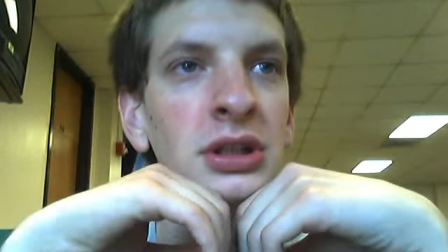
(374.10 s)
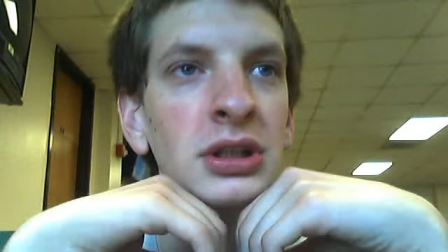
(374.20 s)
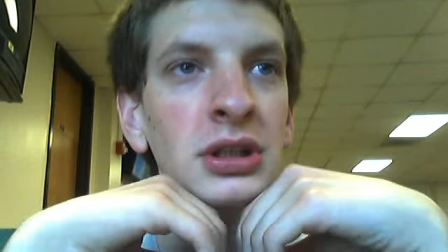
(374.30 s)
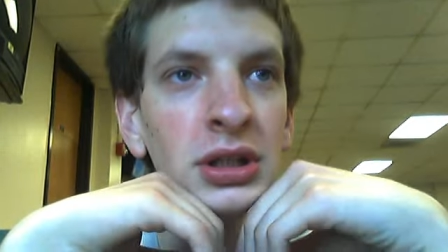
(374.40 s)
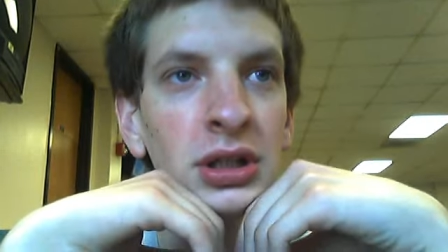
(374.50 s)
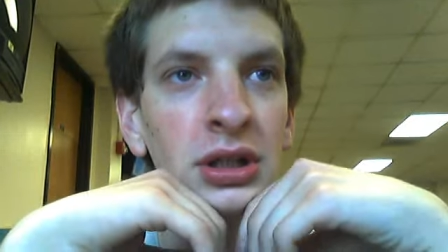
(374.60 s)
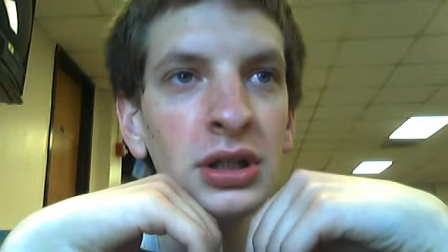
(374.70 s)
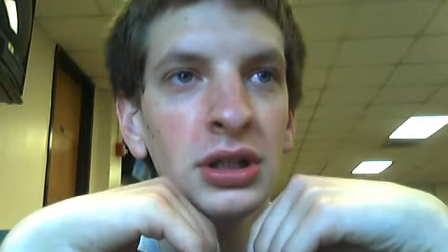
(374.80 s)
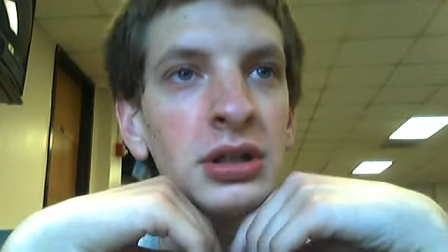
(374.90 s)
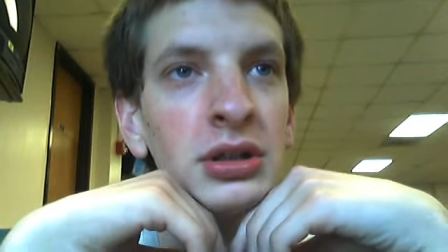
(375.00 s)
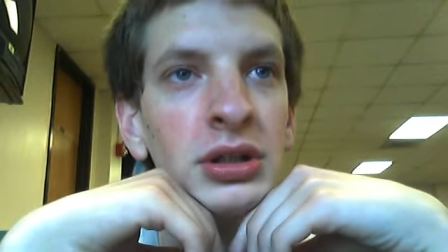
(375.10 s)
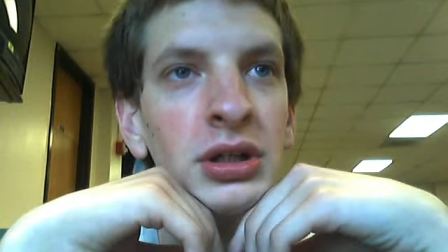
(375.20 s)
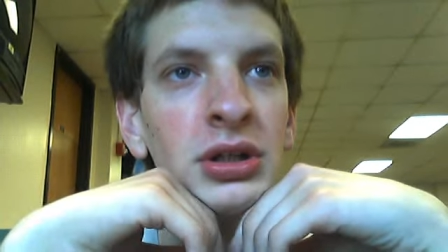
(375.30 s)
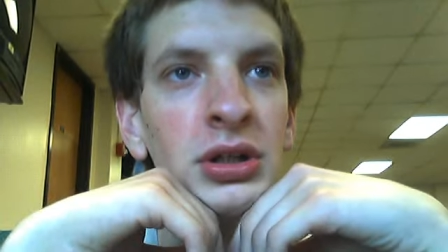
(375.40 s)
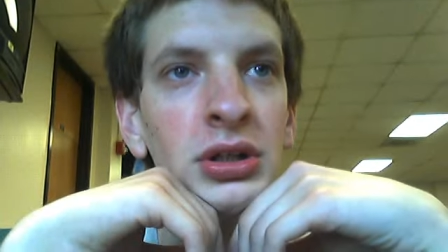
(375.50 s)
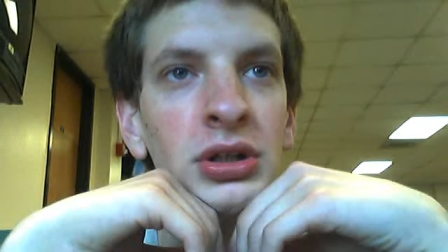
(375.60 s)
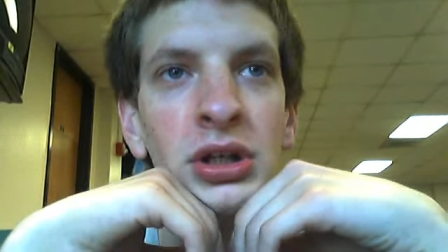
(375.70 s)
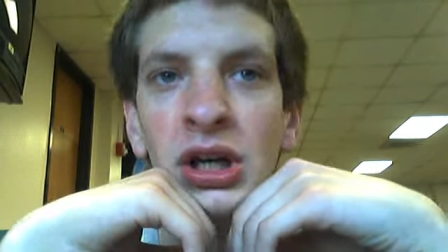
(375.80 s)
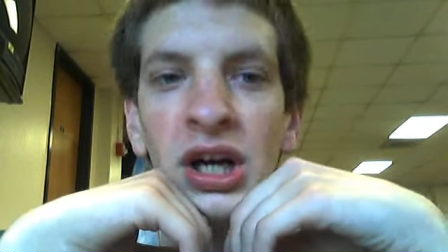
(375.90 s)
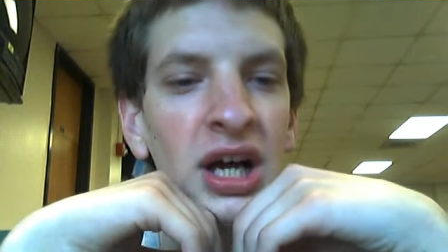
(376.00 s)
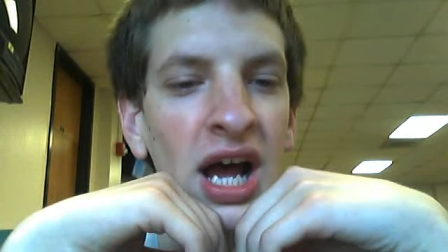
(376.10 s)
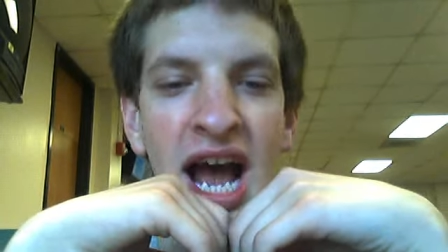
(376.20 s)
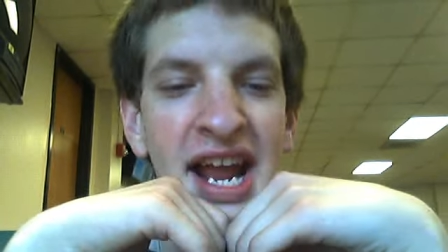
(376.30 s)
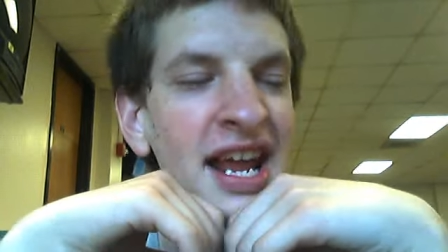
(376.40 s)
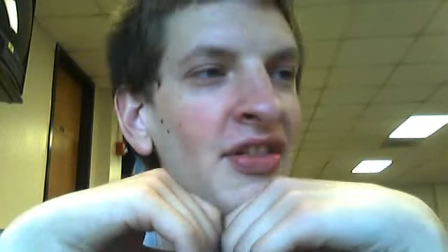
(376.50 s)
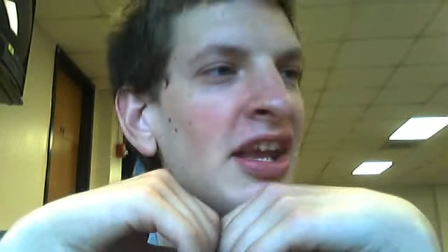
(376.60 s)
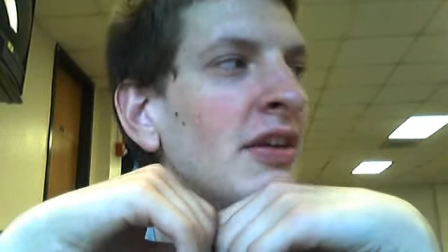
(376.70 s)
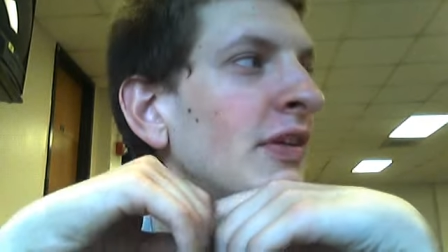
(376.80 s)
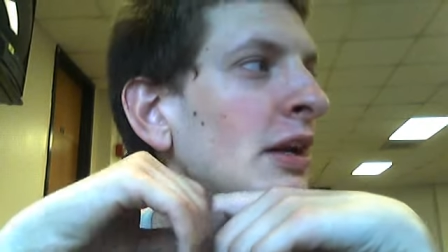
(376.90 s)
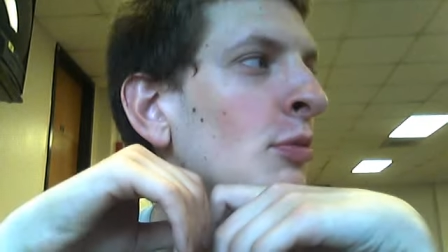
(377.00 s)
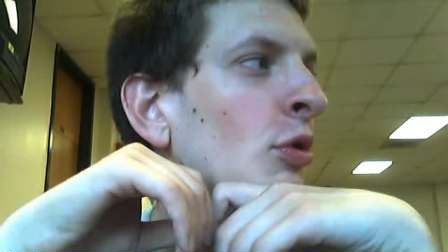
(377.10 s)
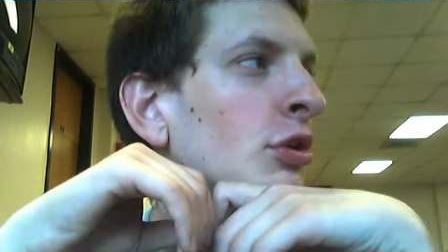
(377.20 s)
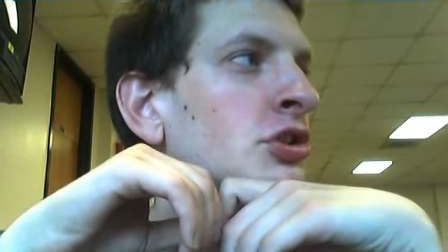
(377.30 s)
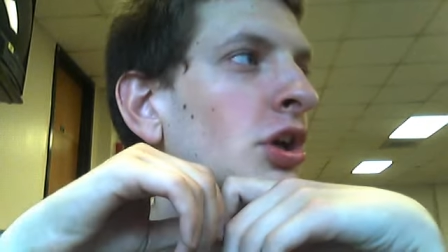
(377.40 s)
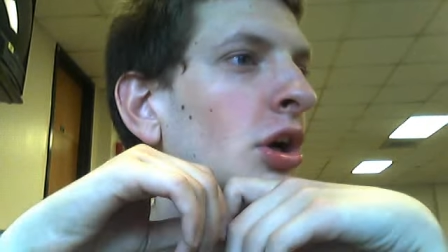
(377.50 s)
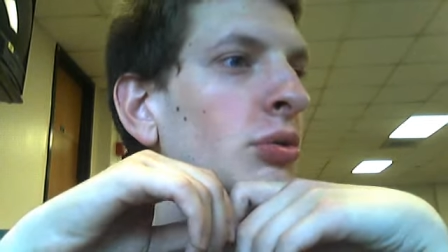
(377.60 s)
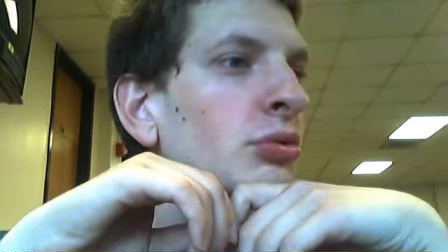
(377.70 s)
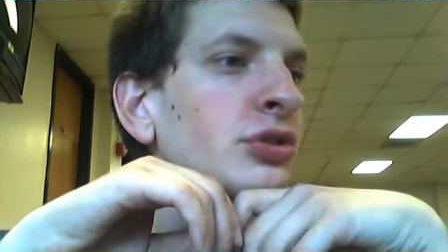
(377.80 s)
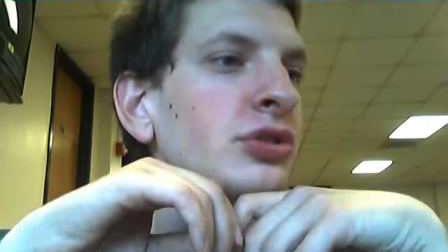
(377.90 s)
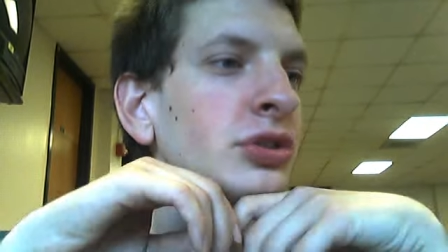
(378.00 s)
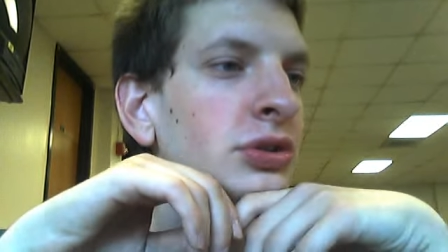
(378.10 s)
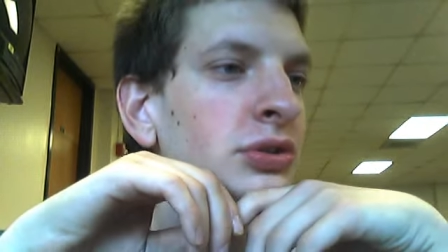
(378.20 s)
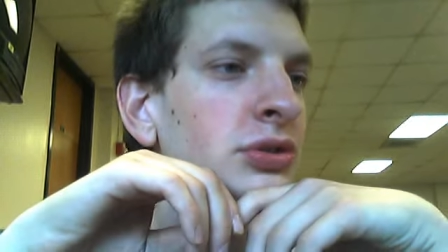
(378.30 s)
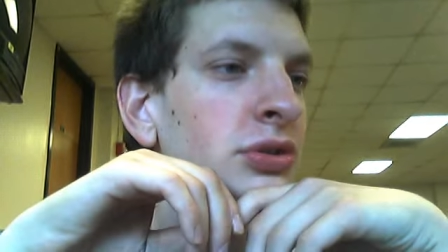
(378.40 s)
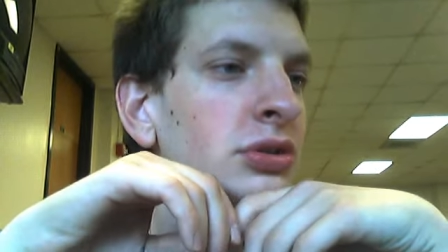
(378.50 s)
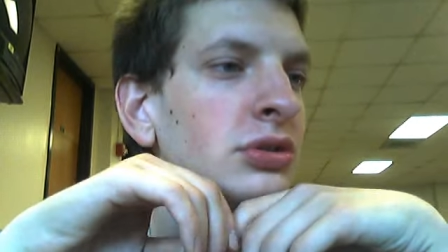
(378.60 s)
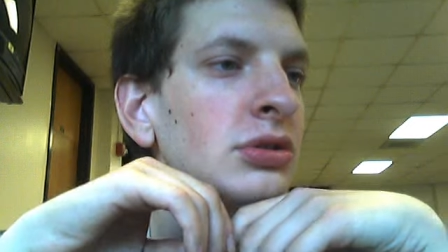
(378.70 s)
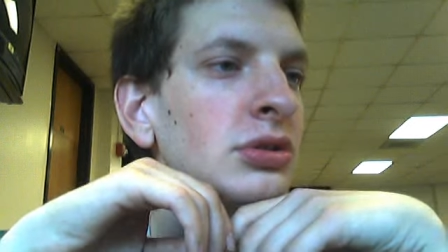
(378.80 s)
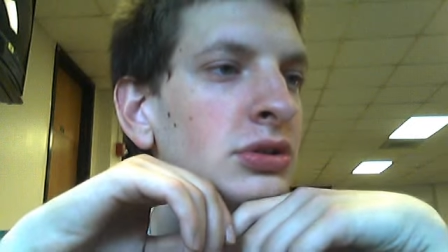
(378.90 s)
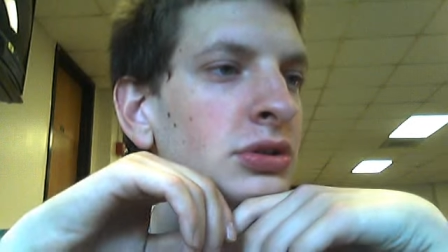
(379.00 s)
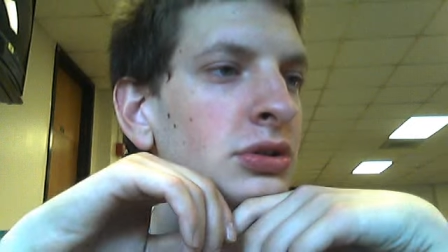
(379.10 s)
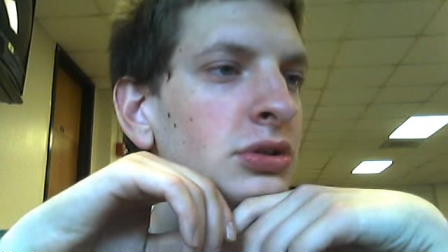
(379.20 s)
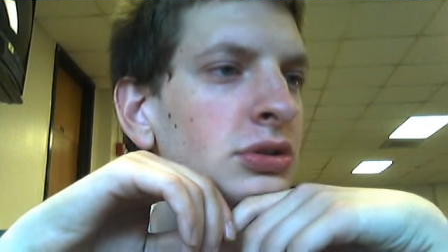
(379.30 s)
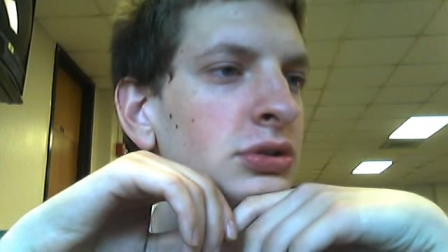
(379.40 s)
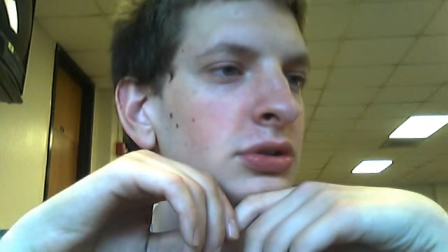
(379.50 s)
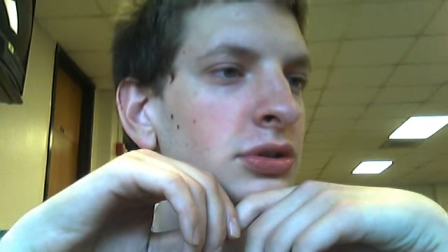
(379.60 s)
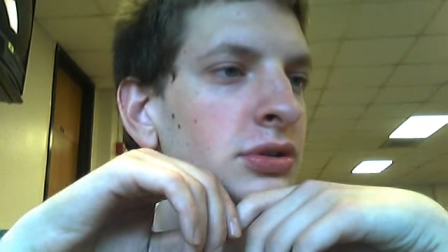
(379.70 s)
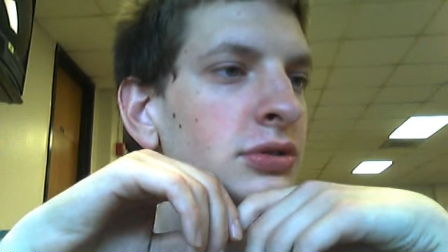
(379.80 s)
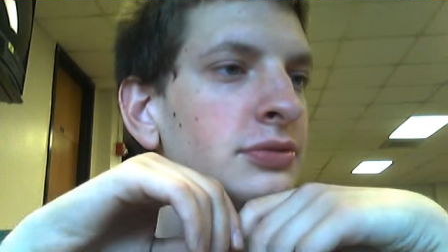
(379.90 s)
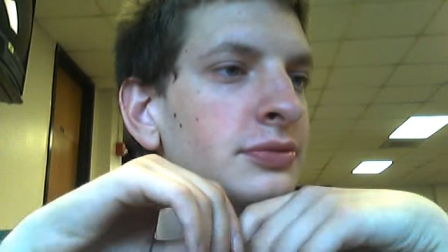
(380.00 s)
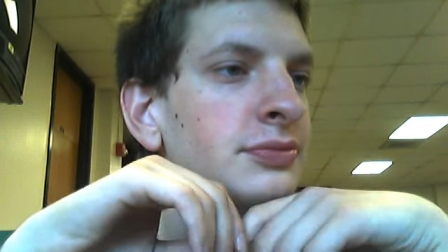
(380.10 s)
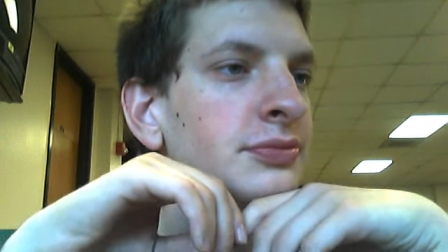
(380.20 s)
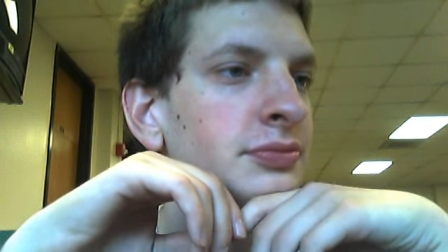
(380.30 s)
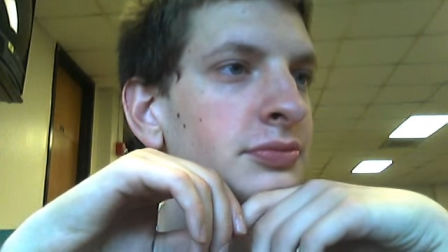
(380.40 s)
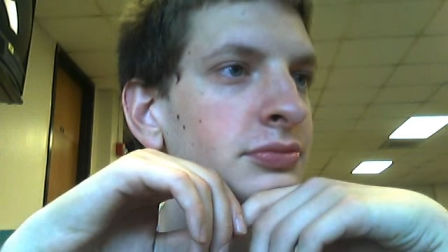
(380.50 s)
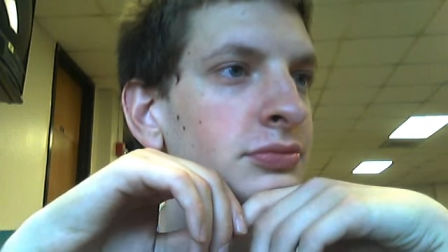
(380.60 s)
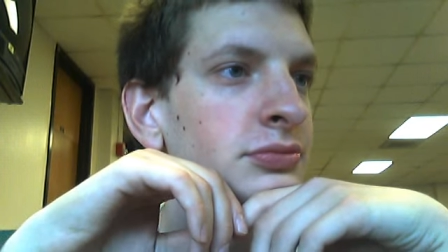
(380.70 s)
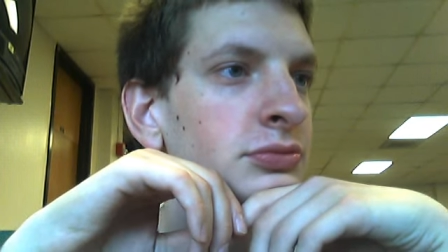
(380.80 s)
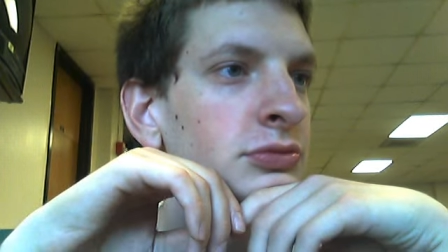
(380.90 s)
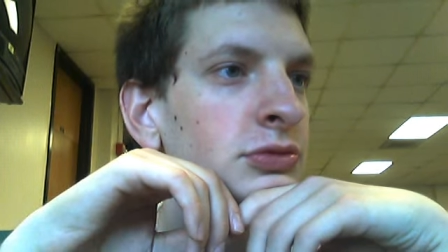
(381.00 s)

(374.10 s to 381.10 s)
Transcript: Not Ready to Die. I can't think of any more shows. Um, uh, Skunk Fu.